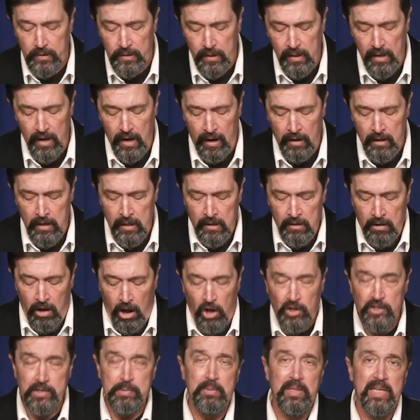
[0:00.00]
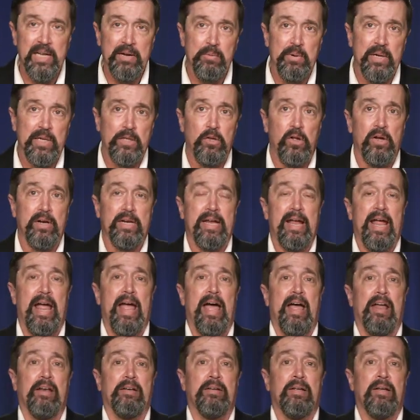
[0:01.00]
Uh, ultimately, we look
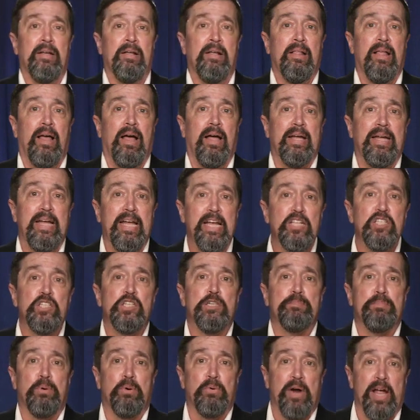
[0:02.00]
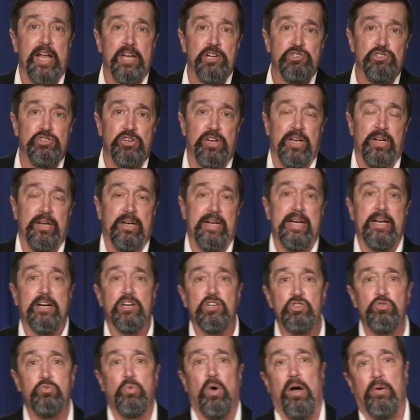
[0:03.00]
at inspiration.
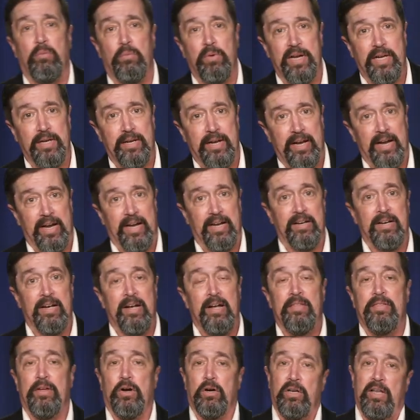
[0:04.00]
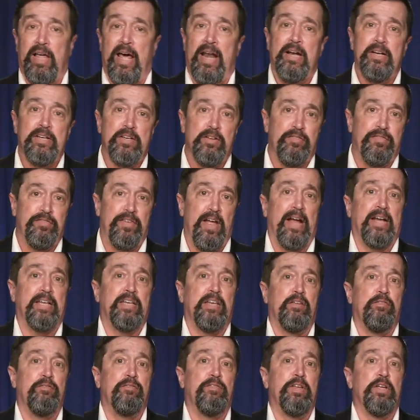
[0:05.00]
Here's what we need. There are a lot of
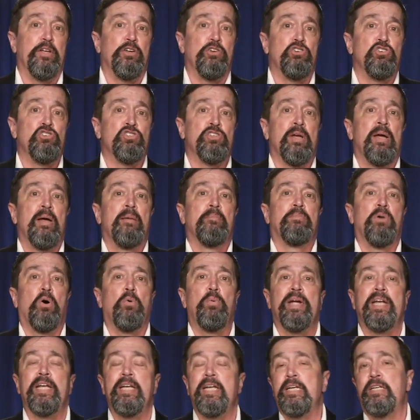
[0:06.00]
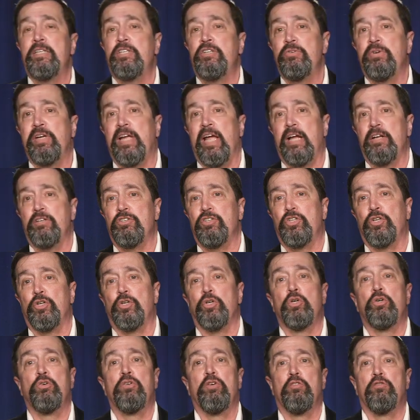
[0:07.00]
defective views, but we need to get
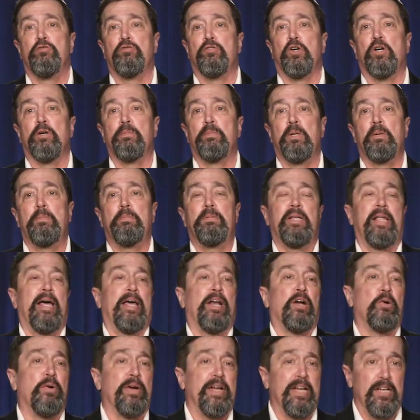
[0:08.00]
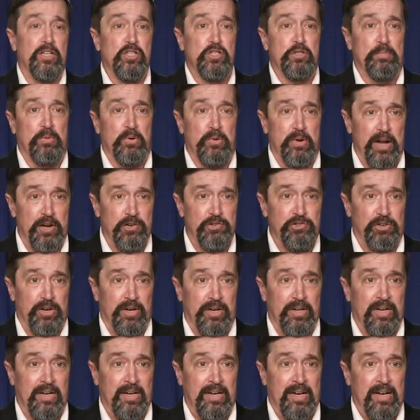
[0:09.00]
to verbal plenary
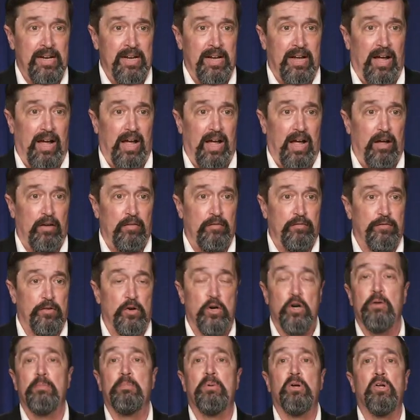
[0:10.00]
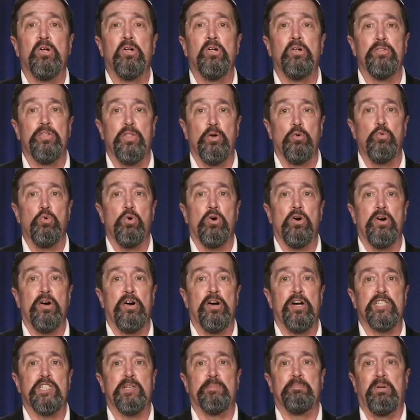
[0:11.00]
inspiration. Uh, verbal, the
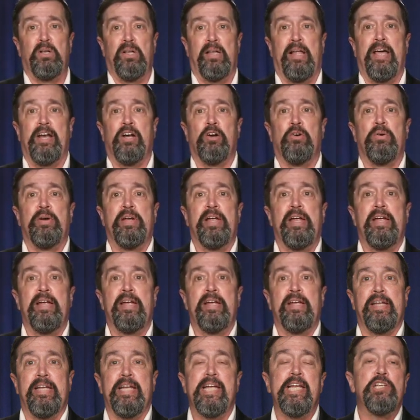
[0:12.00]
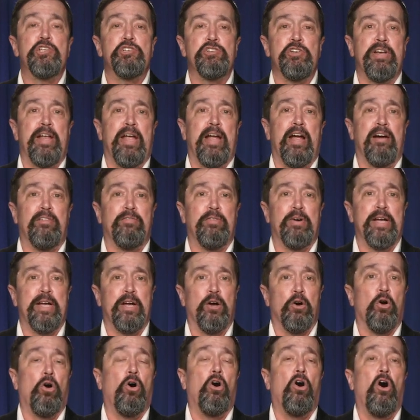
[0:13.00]
words, plenary, each and every
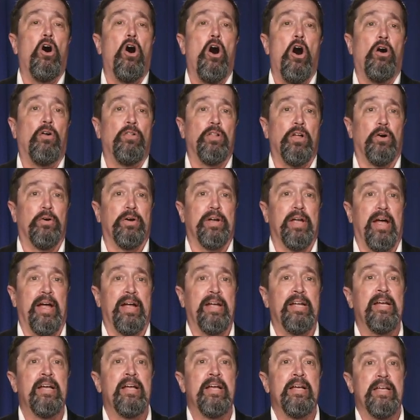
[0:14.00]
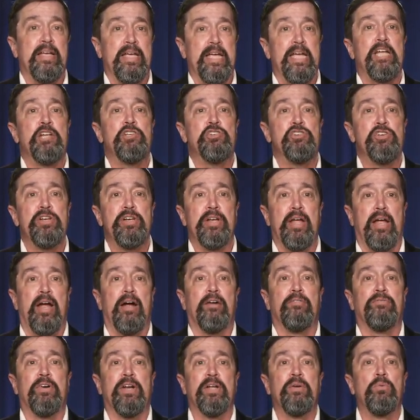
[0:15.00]
or all, okay? Each and
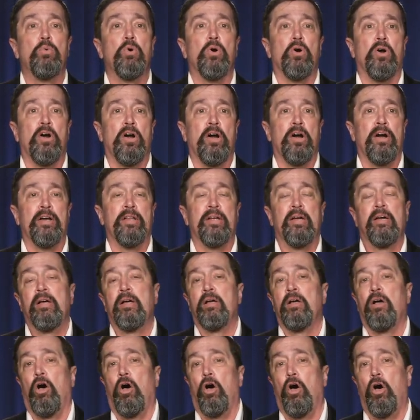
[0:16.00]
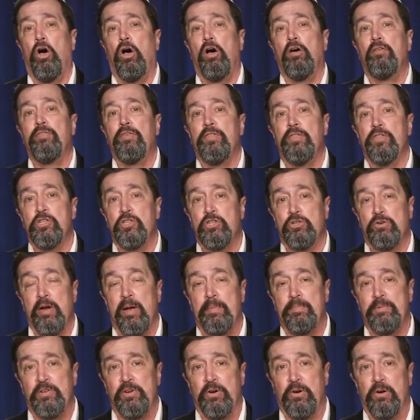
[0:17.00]
every word of the
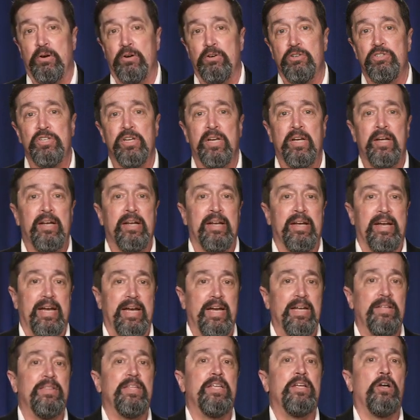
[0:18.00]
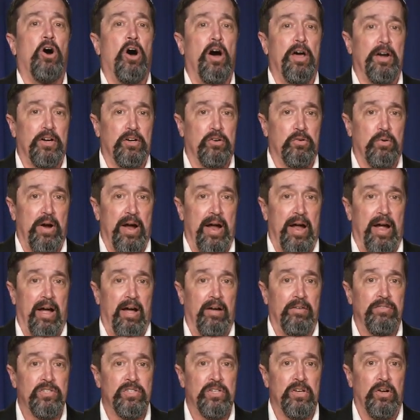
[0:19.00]
scriptures in the
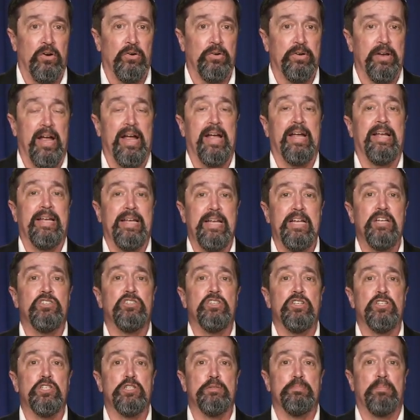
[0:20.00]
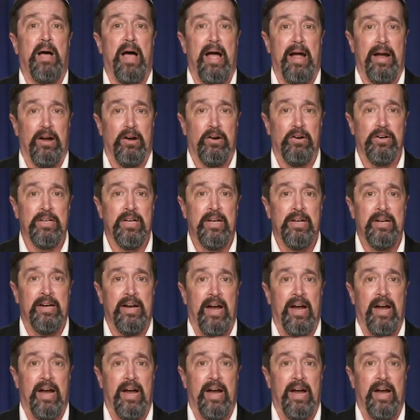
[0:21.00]
autographs, okay, is inspired.